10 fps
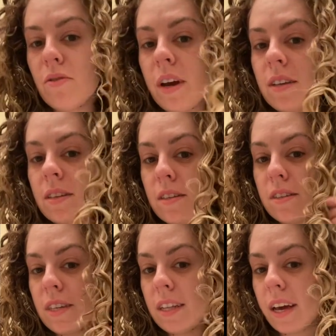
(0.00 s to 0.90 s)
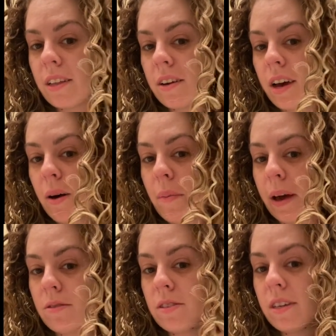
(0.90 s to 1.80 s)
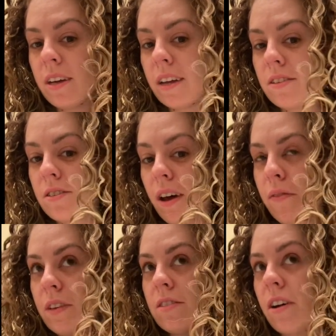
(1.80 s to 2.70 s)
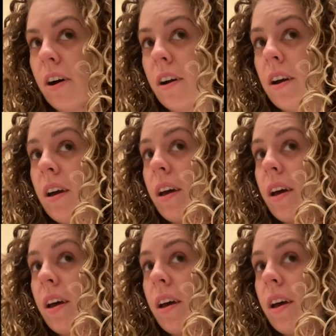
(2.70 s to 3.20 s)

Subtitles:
you guys can see, like, look how bouncy and soft these are.